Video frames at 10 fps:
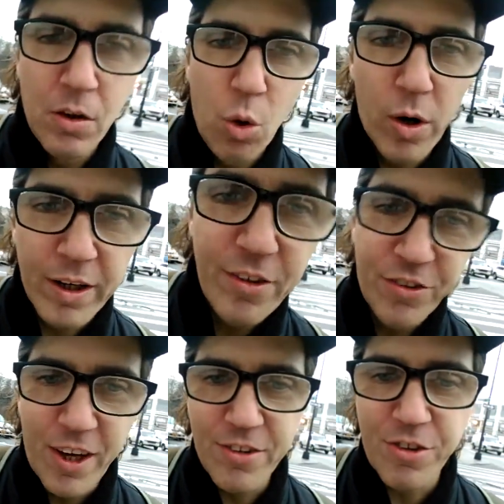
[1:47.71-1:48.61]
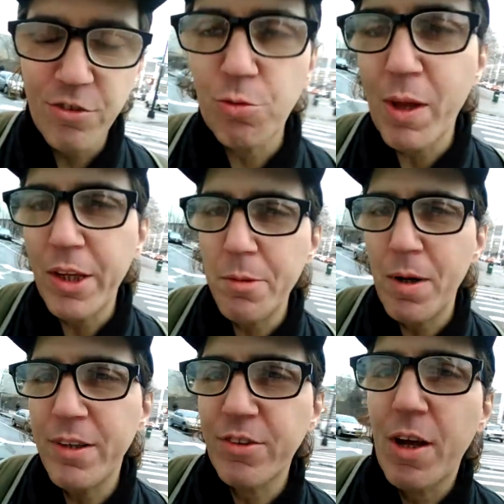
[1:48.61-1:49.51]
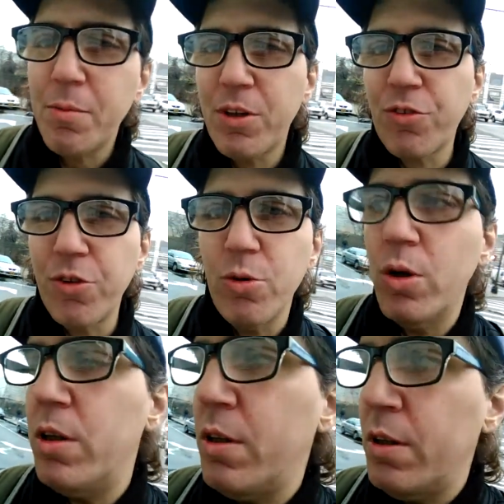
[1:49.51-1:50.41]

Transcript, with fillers: organizations, whether the money's coming through